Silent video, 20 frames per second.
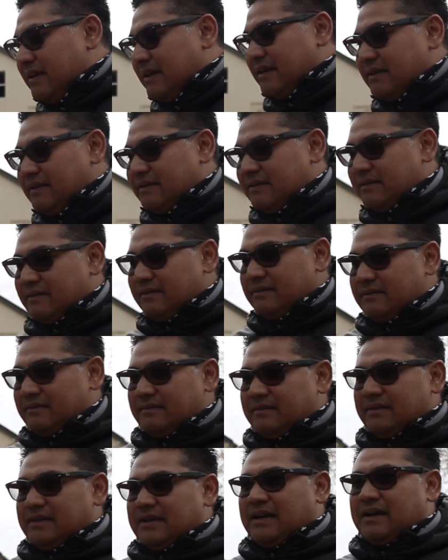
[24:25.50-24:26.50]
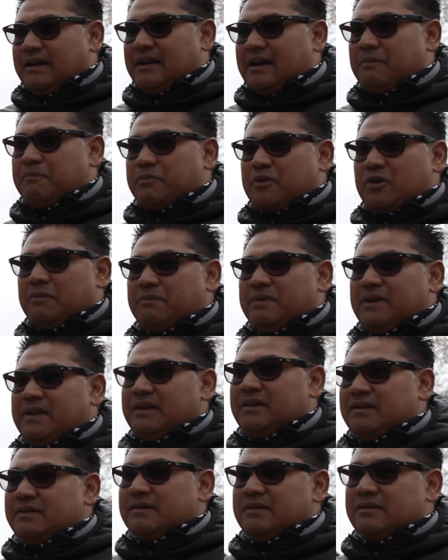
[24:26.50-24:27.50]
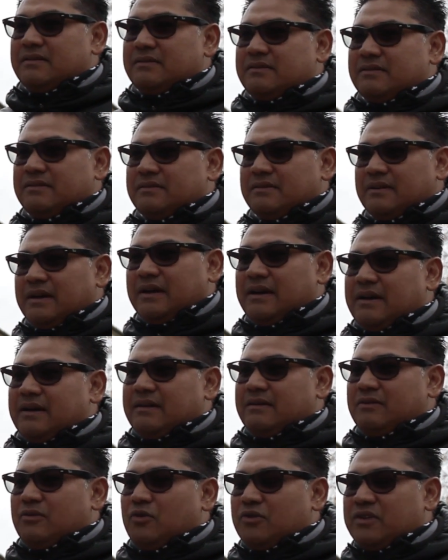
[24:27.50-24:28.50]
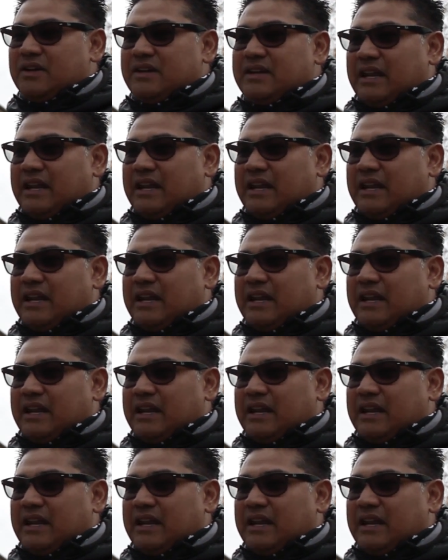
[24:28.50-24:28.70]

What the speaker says: then yeah, I'll probably all the